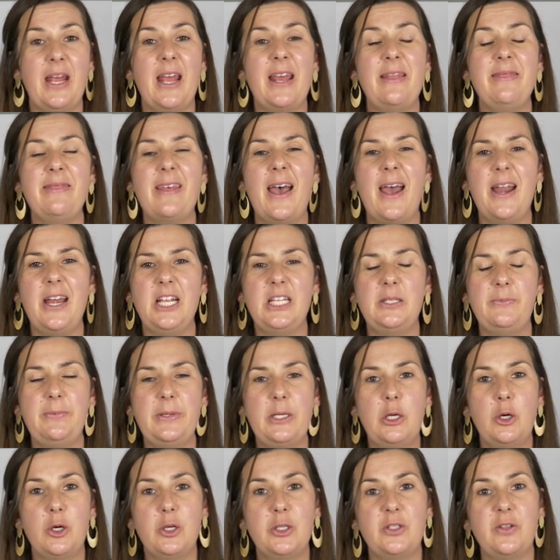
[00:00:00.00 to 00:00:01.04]
and that is
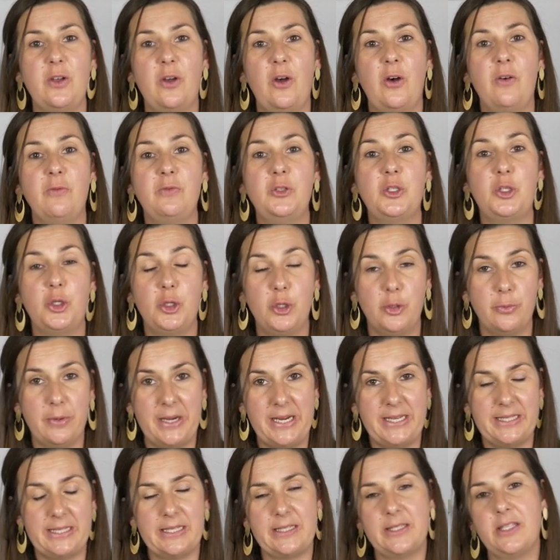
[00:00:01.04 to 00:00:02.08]
because of two
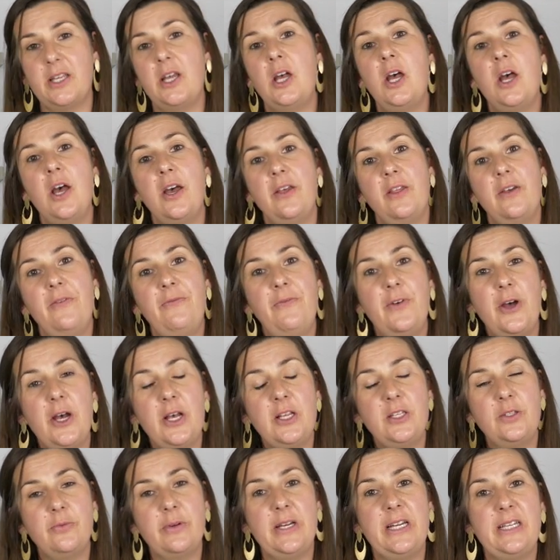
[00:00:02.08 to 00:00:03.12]
reasons. The
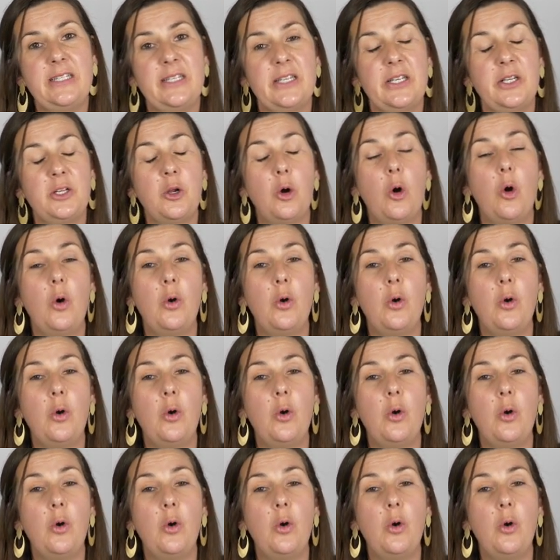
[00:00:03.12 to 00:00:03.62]
first reason